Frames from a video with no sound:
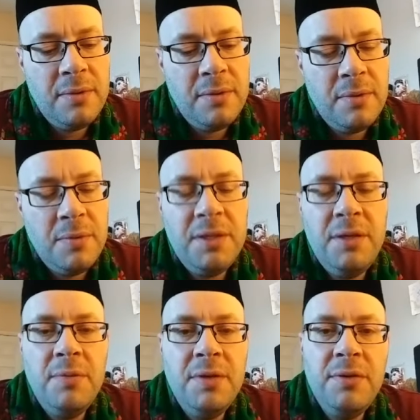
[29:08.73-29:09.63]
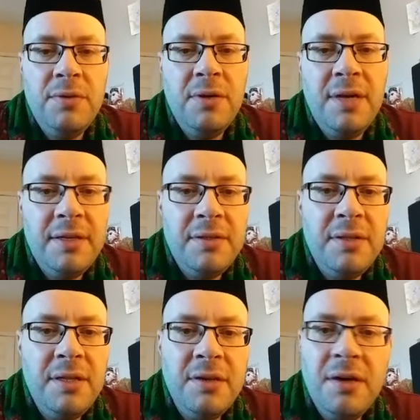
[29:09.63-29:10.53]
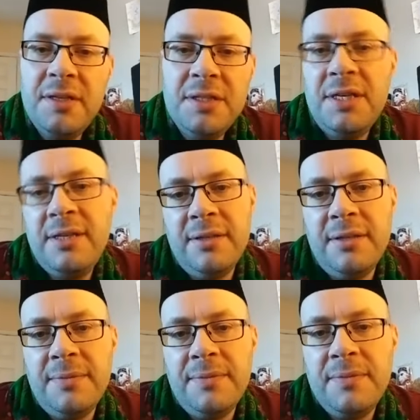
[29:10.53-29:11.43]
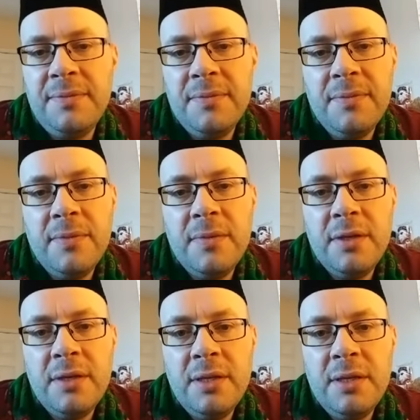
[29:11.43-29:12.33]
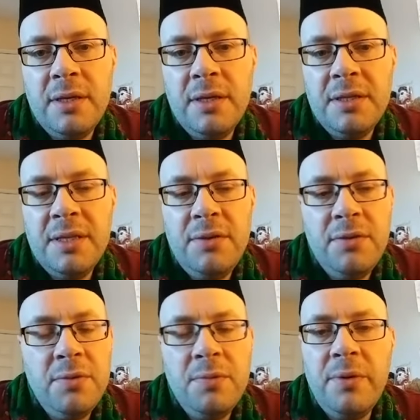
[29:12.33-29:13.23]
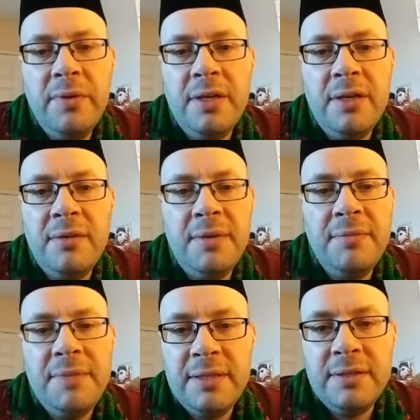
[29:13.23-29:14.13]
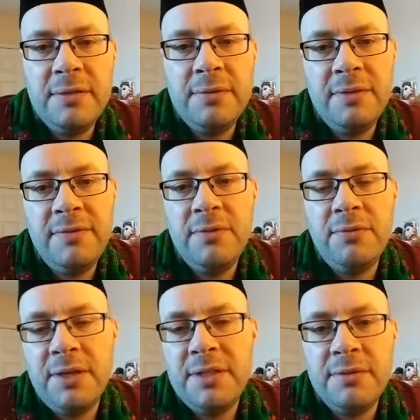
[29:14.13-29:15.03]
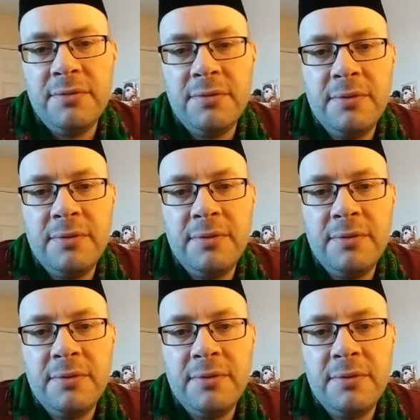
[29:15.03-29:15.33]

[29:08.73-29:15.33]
when you're not got an agenda, then you're not worried about being told if you're right or wrong.